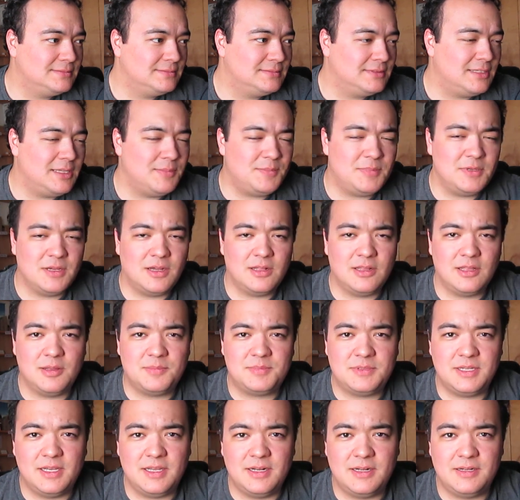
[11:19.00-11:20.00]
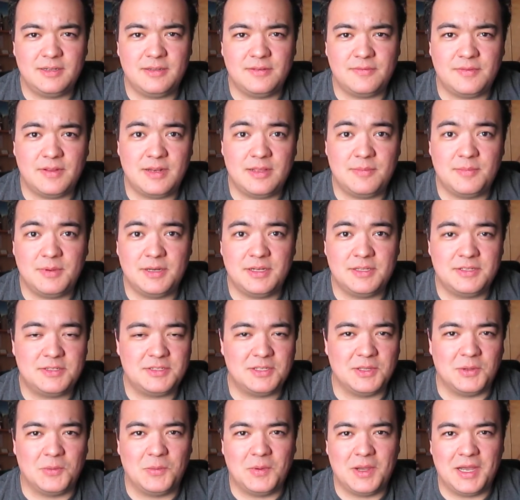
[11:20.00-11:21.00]
keep you all updated if anybody's
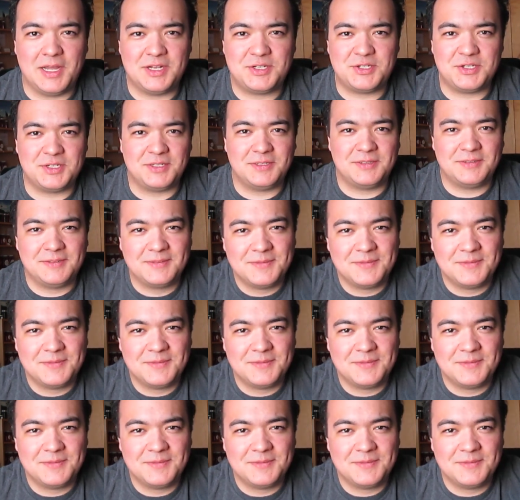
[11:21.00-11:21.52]
still watching.